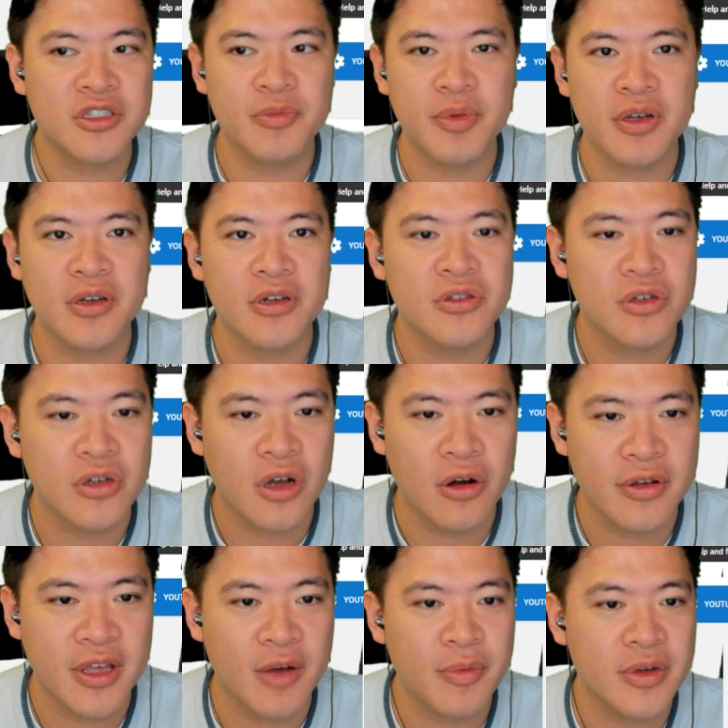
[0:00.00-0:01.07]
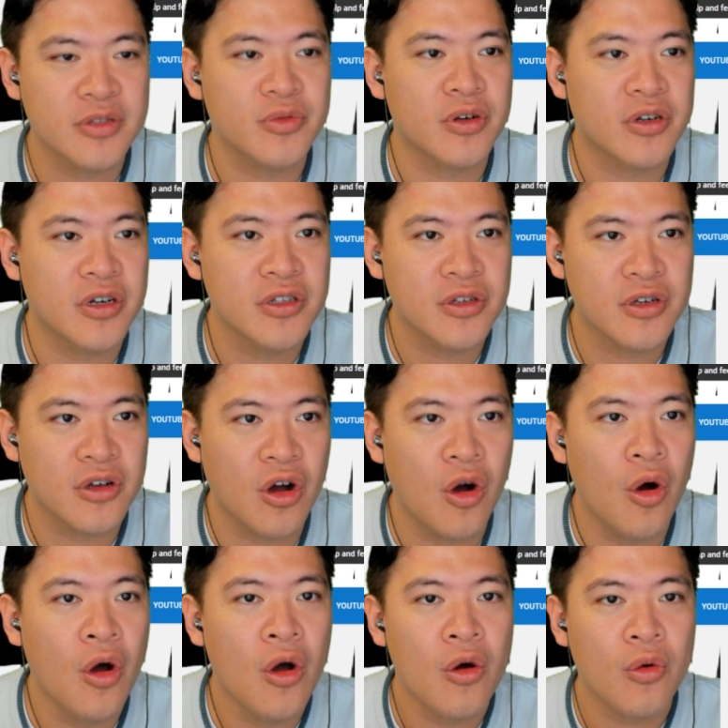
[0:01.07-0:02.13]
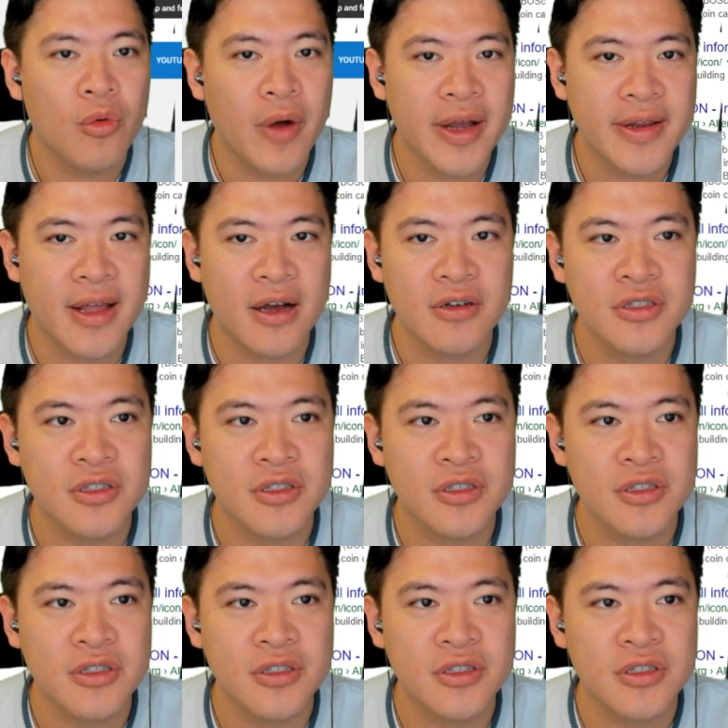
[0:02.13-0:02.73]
It should be good to go. Yep, we're good to go right now.